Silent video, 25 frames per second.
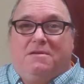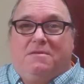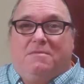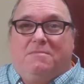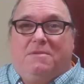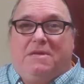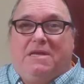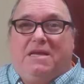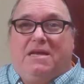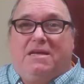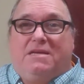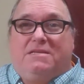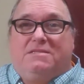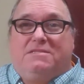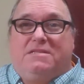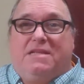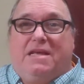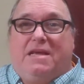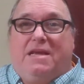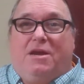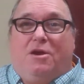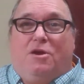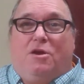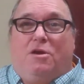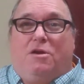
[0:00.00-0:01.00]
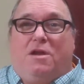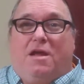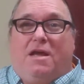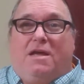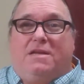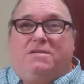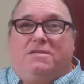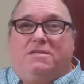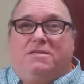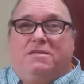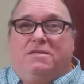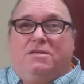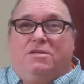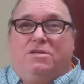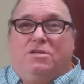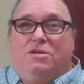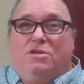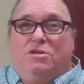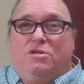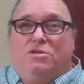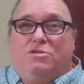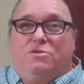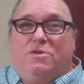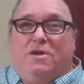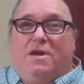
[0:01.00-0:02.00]
Because they are not
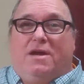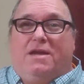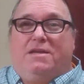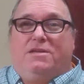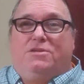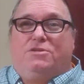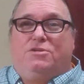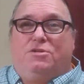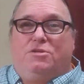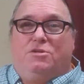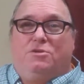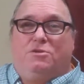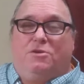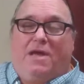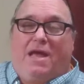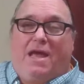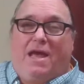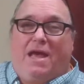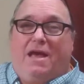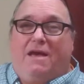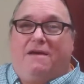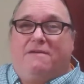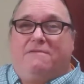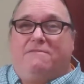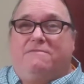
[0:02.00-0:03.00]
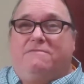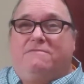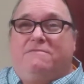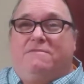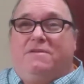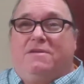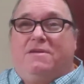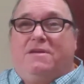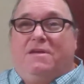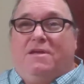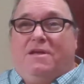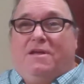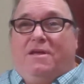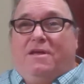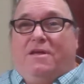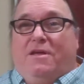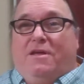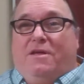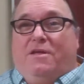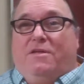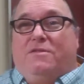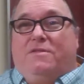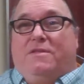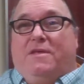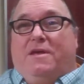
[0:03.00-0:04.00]
trying to have
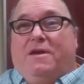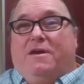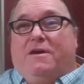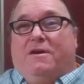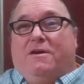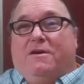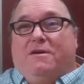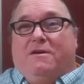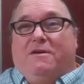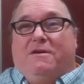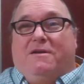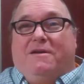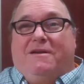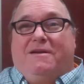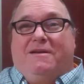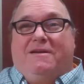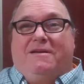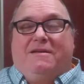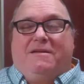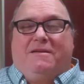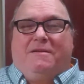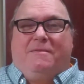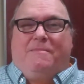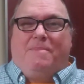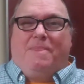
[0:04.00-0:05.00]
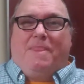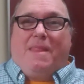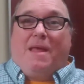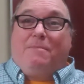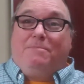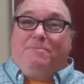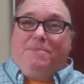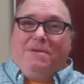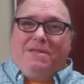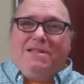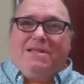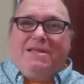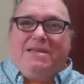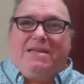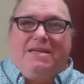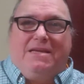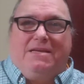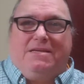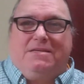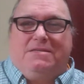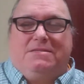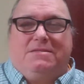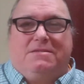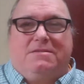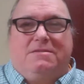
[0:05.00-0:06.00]
their
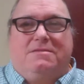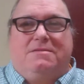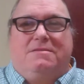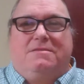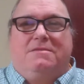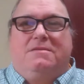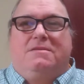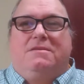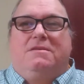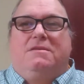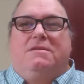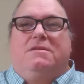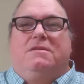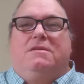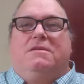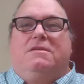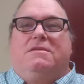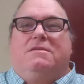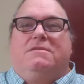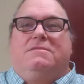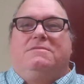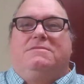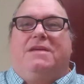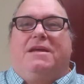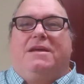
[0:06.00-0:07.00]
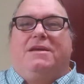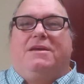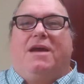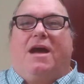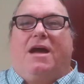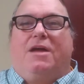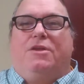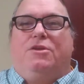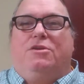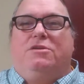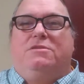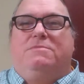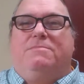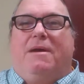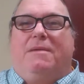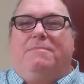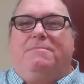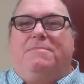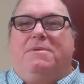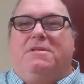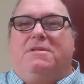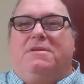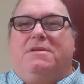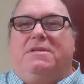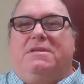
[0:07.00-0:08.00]
abilities say, God, use my
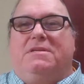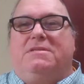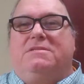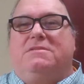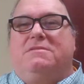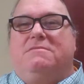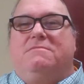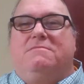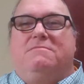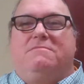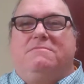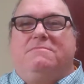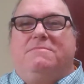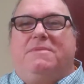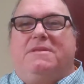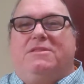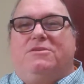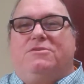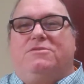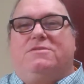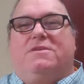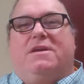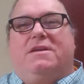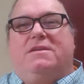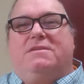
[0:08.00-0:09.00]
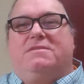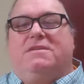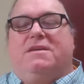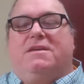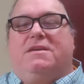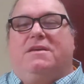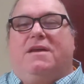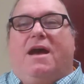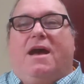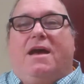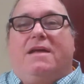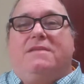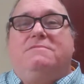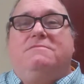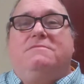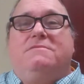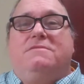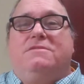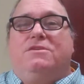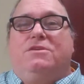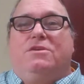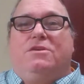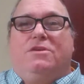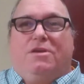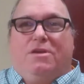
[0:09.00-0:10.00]
abilities. But they're trying to say, God,
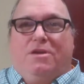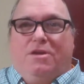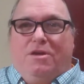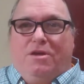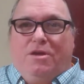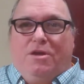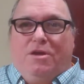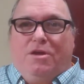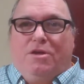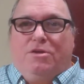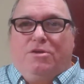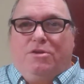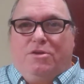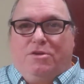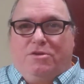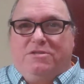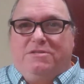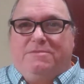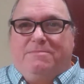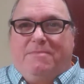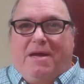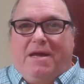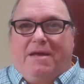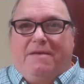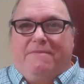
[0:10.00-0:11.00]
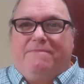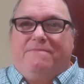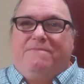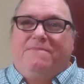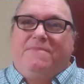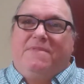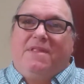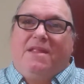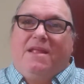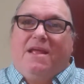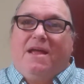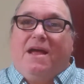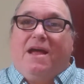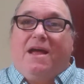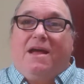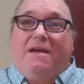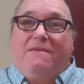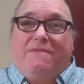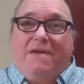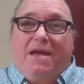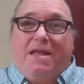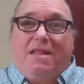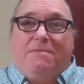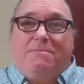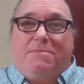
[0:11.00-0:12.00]
use my
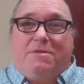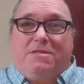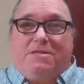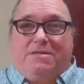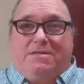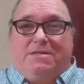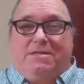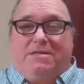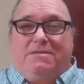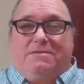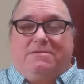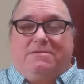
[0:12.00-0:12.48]
availability.